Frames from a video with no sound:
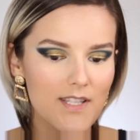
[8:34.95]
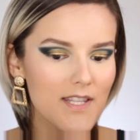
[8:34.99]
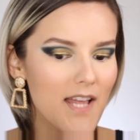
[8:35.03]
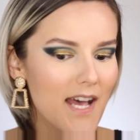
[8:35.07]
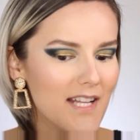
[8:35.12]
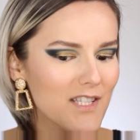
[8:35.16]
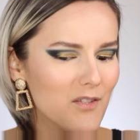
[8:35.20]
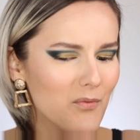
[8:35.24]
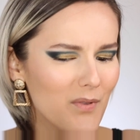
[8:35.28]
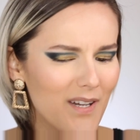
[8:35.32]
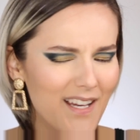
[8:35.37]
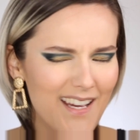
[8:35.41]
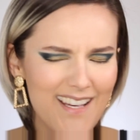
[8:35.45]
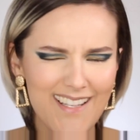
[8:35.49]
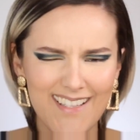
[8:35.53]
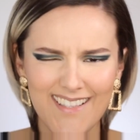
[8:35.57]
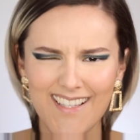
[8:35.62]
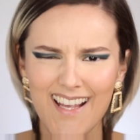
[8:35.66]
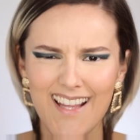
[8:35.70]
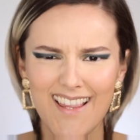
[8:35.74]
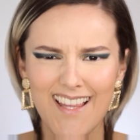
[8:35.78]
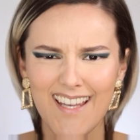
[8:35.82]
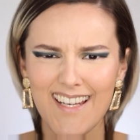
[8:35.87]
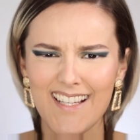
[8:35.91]
That's why I
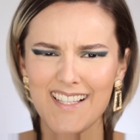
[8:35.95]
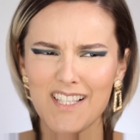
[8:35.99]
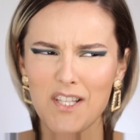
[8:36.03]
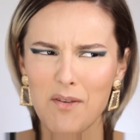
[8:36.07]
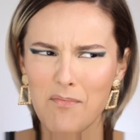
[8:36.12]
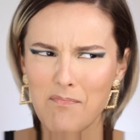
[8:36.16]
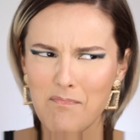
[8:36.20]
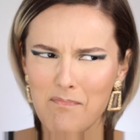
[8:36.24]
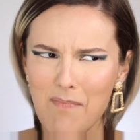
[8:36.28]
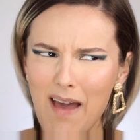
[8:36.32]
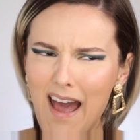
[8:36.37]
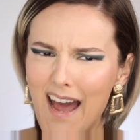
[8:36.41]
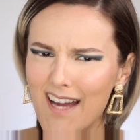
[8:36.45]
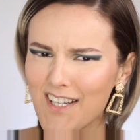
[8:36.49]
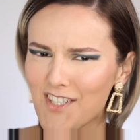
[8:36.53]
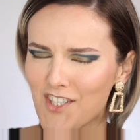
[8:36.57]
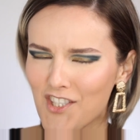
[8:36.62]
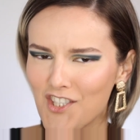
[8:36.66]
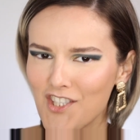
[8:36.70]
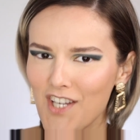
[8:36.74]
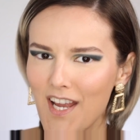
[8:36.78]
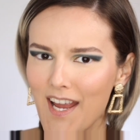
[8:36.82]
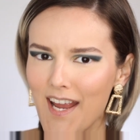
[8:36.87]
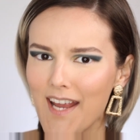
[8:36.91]
say that it's a matte
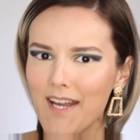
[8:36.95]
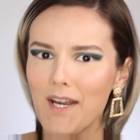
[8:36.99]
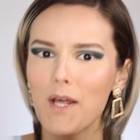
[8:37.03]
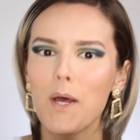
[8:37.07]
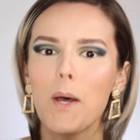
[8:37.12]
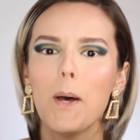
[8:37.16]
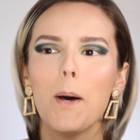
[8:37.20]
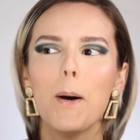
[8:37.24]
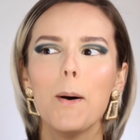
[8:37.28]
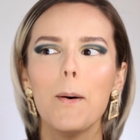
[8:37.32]
shade,